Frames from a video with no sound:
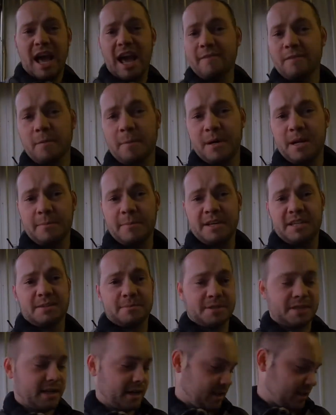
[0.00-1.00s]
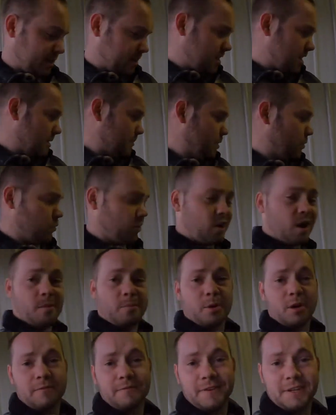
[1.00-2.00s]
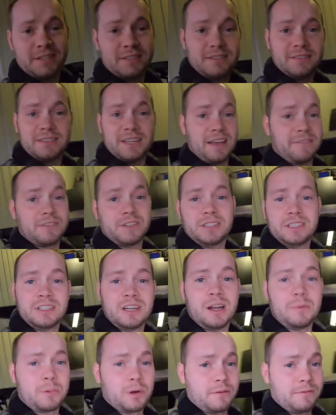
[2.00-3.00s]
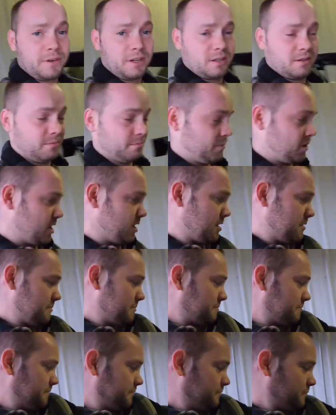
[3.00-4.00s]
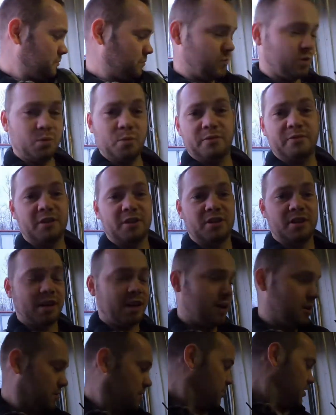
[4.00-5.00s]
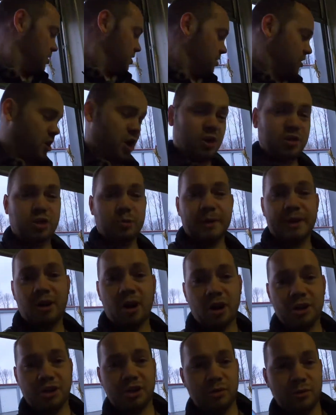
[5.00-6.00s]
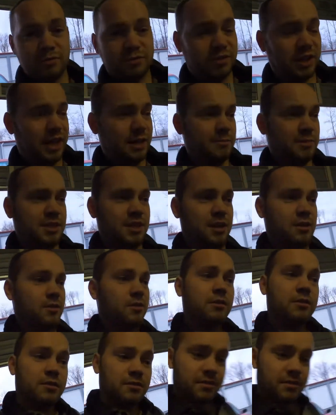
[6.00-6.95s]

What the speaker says: Everybody makes mistakes. I mean, we're not perfect, definitely not perfect, but we figured it out. Also, my car's shooting flames now.